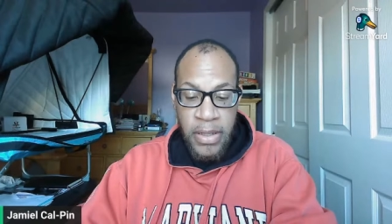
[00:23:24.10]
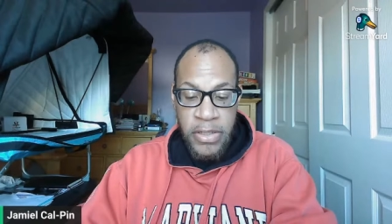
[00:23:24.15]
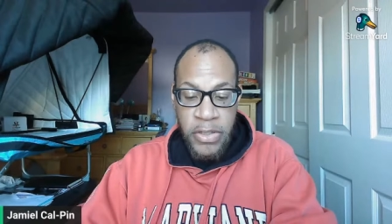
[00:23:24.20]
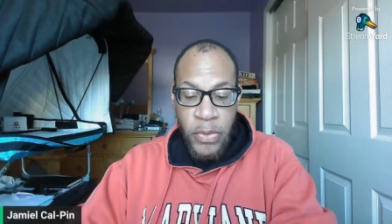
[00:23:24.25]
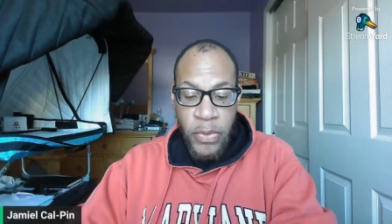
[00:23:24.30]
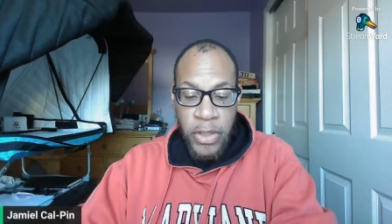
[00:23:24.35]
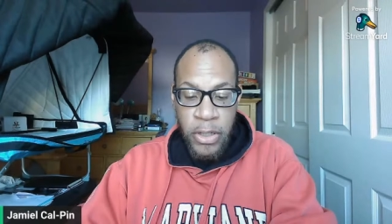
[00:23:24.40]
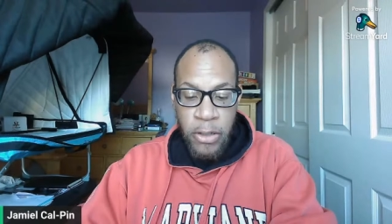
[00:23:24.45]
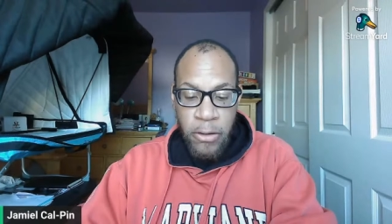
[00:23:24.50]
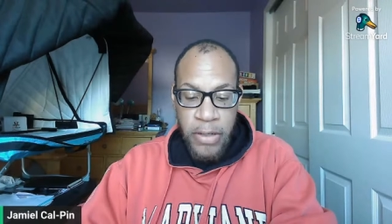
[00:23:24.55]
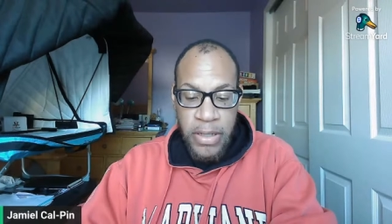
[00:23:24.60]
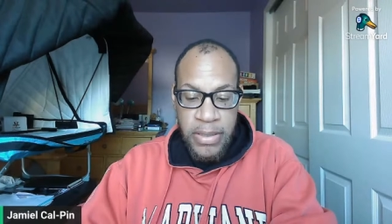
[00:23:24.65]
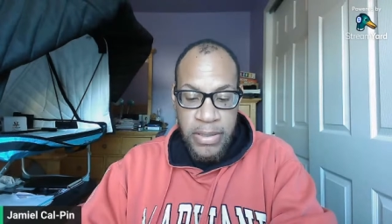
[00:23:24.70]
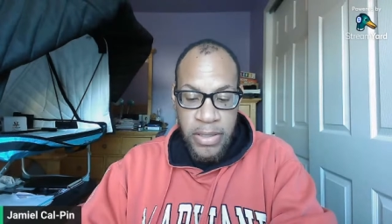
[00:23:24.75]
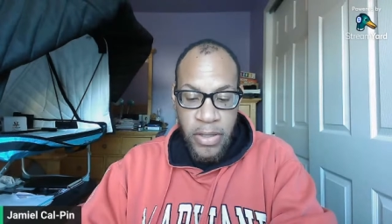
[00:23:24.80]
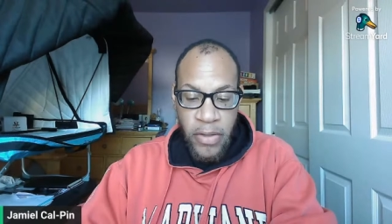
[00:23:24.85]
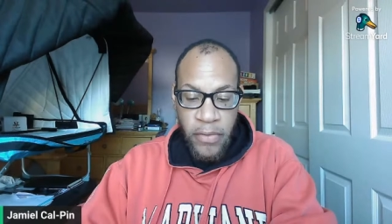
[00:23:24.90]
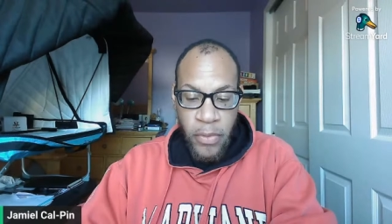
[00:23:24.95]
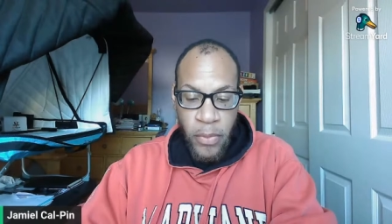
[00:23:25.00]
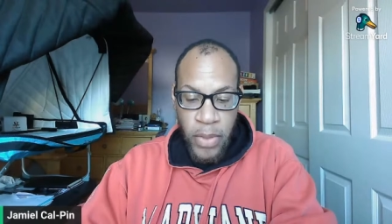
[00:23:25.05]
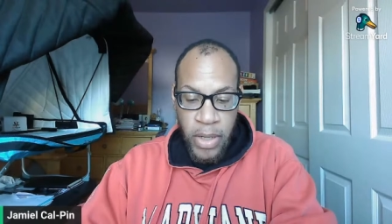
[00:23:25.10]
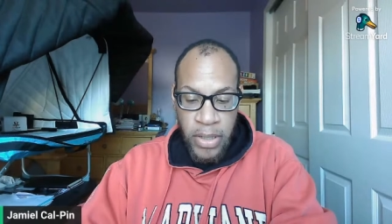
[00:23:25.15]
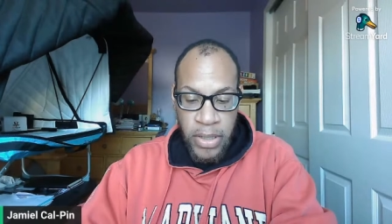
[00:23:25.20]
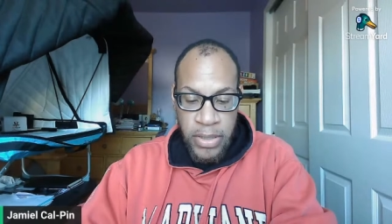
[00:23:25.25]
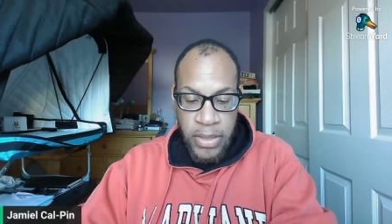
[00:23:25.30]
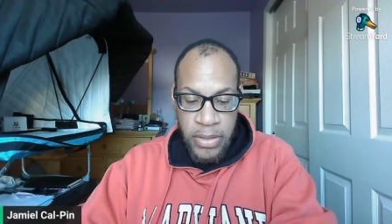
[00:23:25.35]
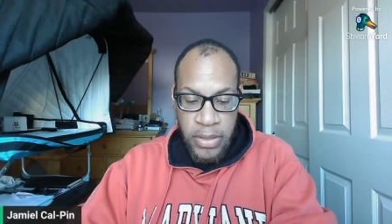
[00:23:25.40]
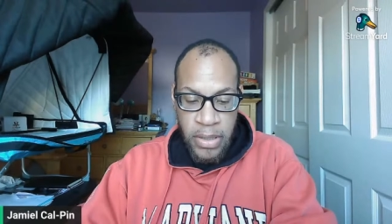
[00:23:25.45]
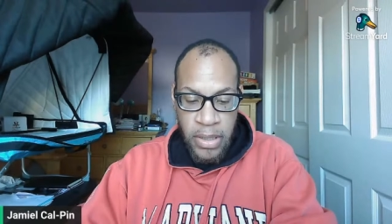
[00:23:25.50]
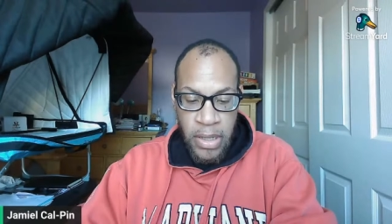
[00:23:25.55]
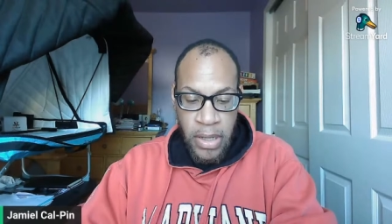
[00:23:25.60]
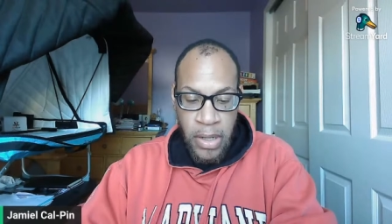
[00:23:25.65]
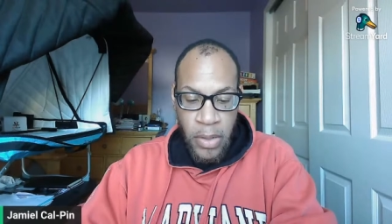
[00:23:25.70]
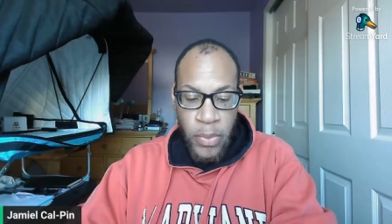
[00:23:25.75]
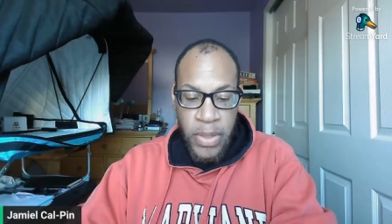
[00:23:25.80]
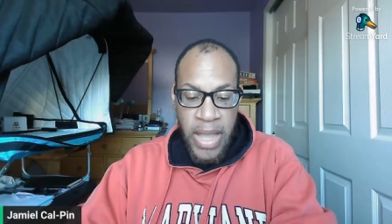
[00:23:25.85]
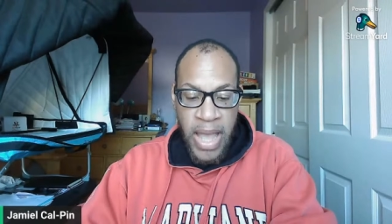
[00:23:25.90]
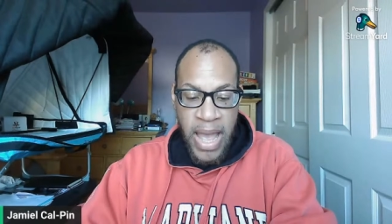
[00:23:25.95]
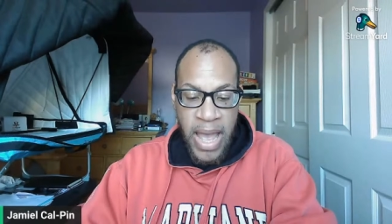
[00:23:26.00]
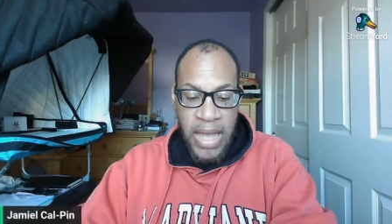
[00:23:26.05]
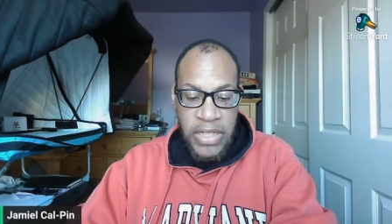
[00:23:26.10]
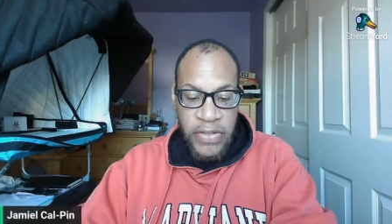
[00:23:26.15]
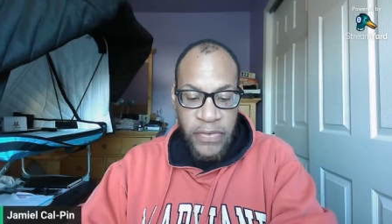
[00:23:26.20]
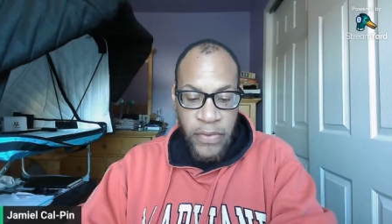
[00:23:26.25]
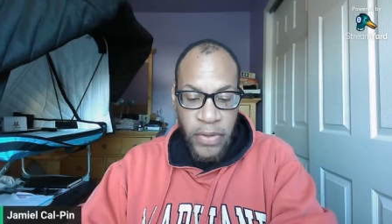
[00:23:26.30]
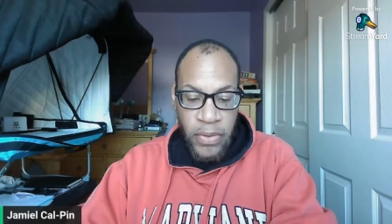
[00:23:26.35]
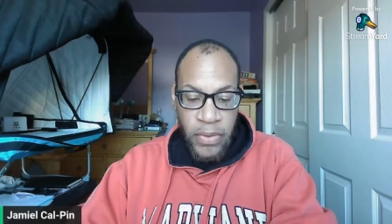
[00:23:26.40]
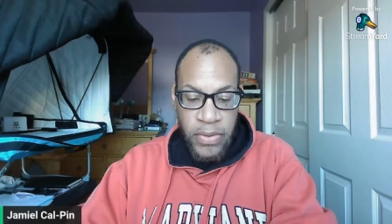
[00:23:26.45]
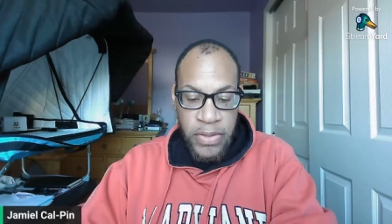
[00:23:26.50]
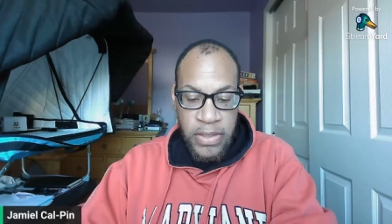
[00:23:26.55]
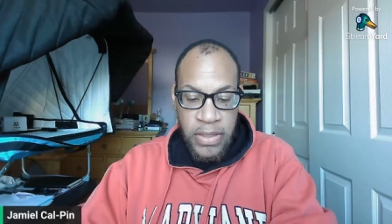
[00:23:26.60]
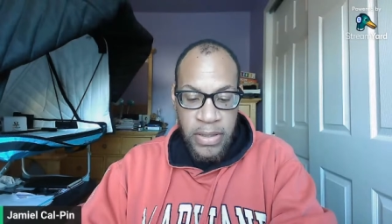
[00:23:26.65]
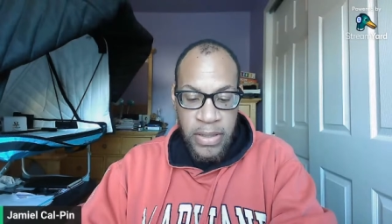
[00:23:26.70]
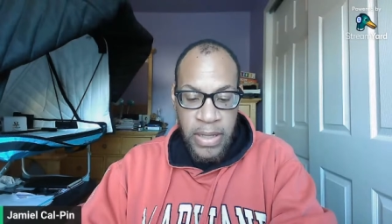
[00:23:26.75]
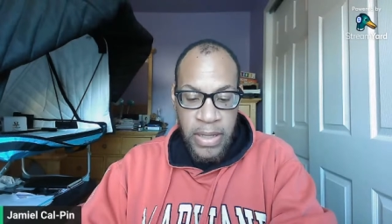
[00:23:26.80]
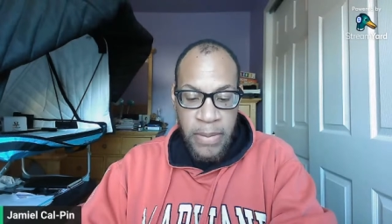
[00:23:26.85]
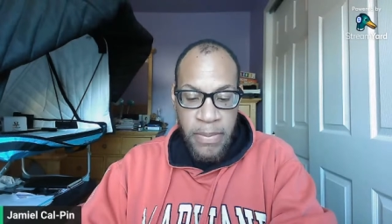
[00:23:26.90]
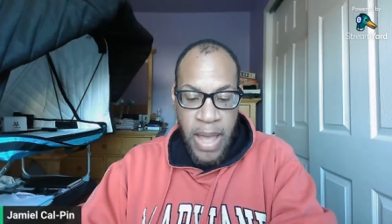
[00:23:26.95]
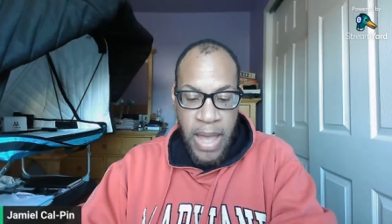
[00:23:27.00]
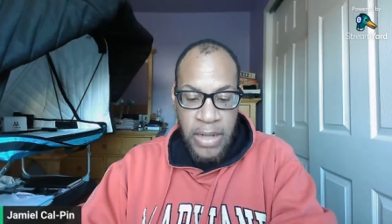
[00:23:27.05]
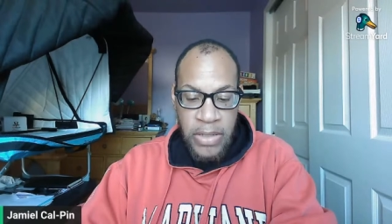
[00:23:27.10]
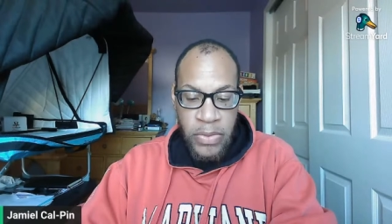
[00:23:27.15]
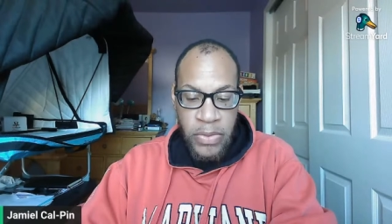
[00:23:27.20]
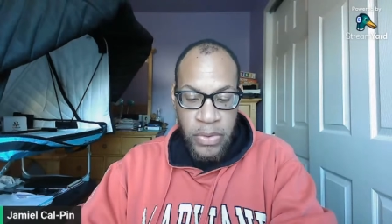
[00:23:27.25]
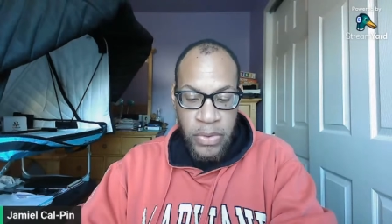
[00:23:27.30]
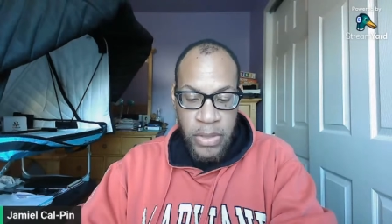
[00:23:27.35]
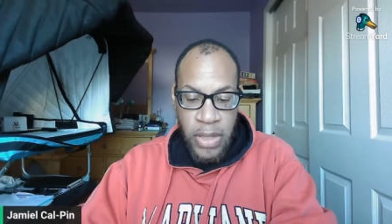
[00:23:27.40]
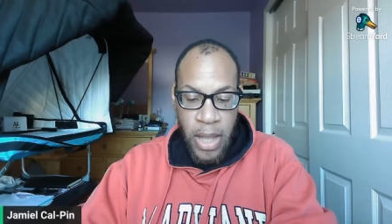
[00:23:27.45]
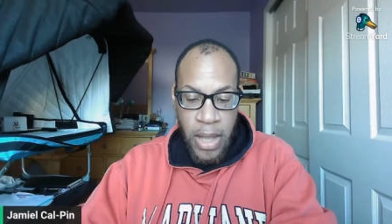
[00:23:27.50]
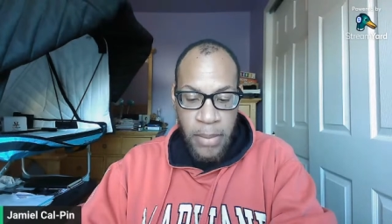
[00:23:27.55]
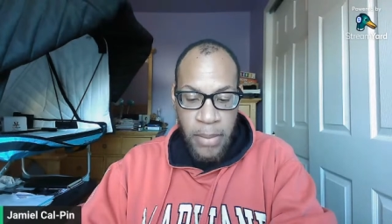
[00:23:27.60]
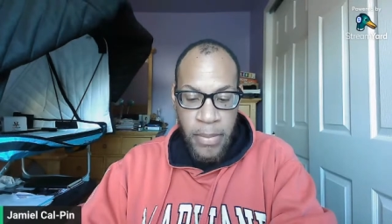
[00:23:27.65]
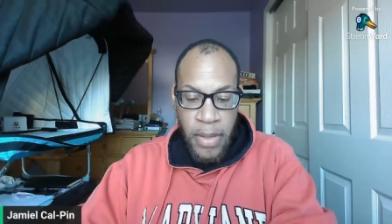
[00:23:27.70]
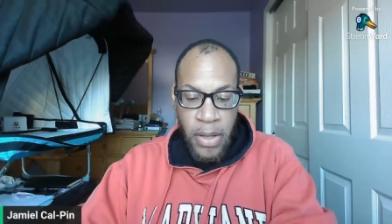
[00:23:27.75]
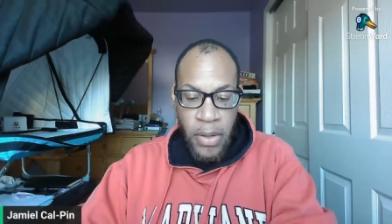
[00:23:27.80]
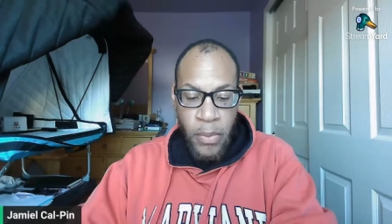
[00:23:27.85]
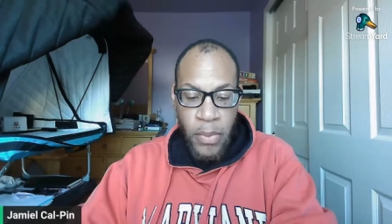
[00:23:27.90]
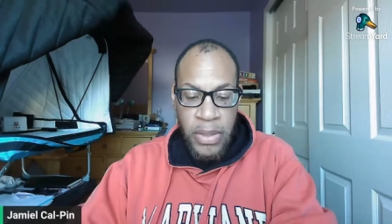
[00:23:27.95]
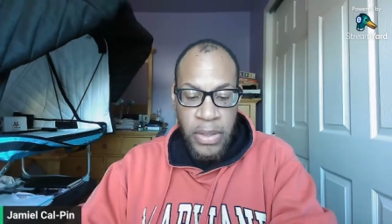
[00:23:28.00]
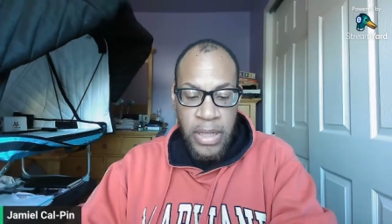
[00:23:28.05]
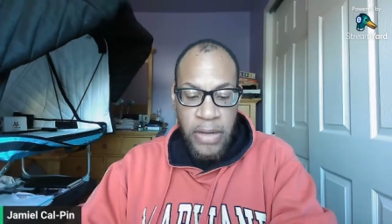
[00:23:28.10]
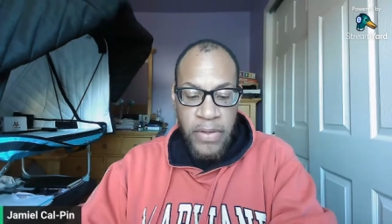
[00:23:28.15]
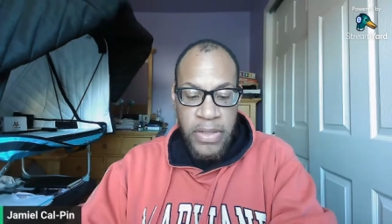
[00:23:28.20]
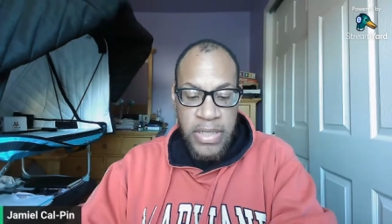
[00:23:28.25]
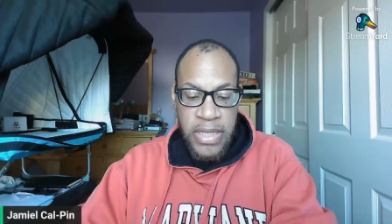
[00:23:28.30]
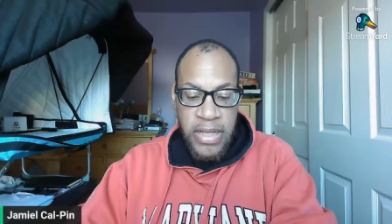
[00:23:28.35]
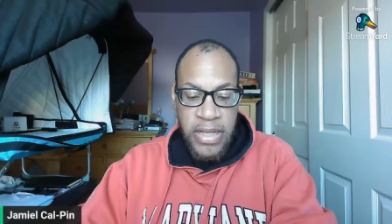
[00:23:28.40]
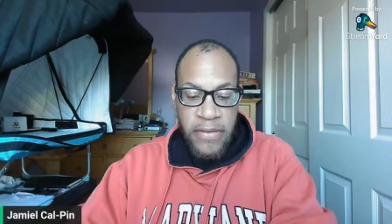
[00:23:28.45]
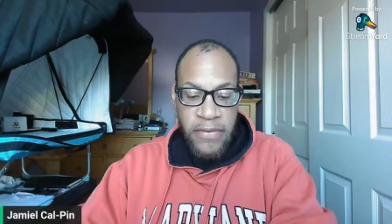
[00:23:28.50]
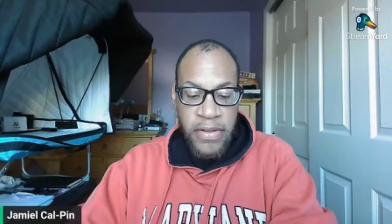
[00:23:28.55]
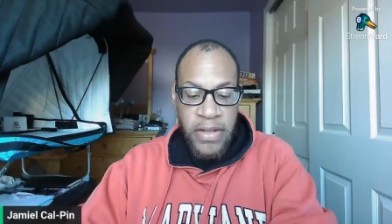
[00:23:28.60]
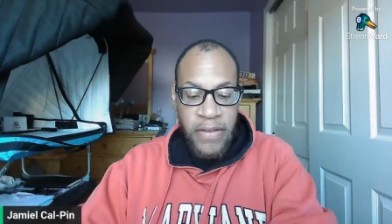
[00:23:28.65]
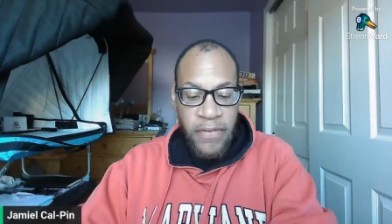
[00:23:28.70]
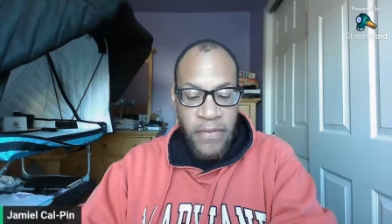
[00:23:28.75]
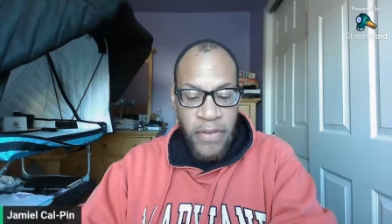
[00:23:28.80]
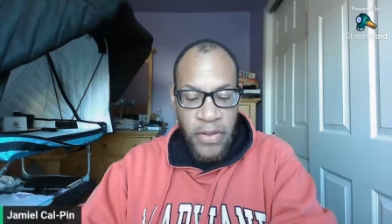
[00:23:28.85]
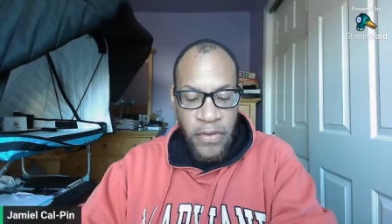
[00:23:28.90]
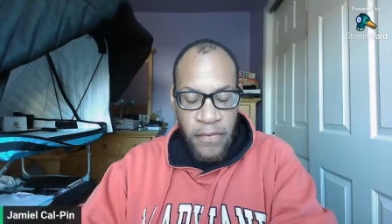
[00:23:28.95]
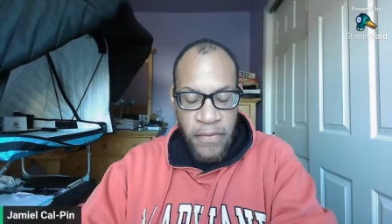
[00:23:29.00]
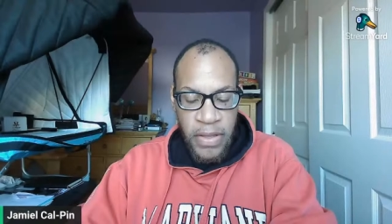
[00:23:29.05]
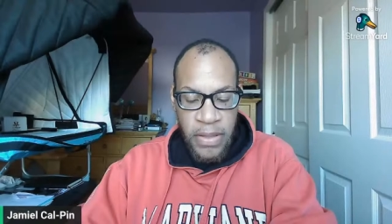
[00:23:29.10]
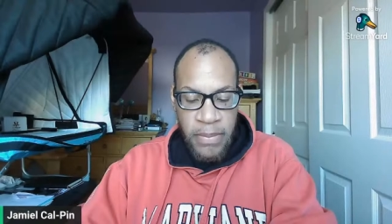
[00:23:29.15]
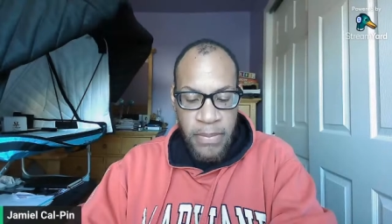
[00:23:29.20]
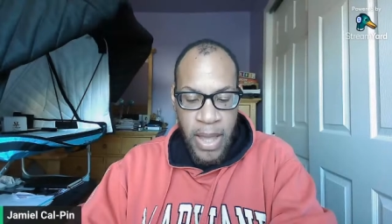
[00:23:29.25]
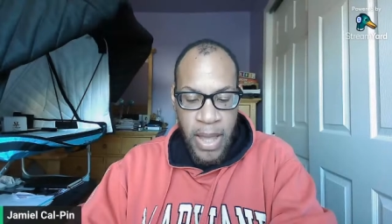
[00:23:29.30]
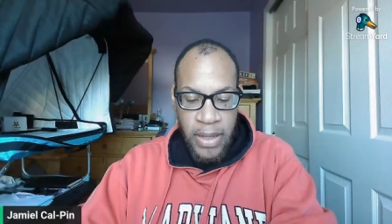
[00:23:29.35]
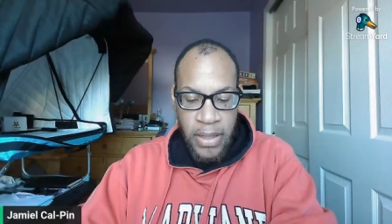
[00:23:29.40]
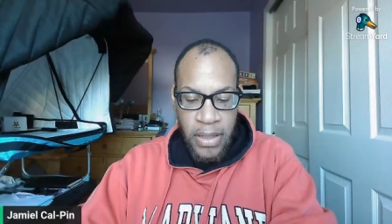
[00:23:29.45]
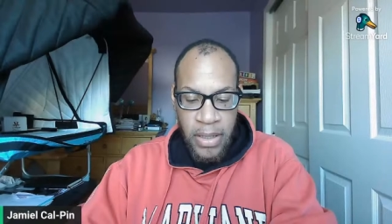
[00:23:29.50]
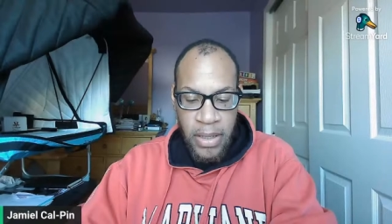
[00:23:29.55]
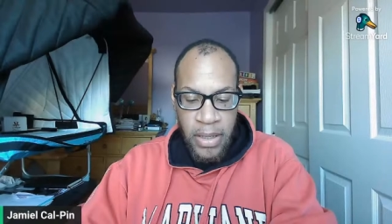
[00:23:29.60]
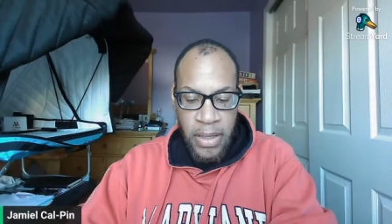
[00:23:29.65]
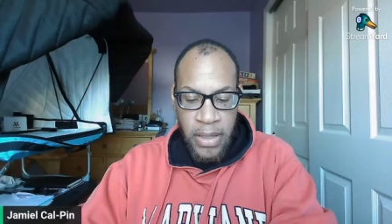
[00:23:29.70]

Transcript: To increase self awareness, we ask folks to think back to a time when they received difficult feedback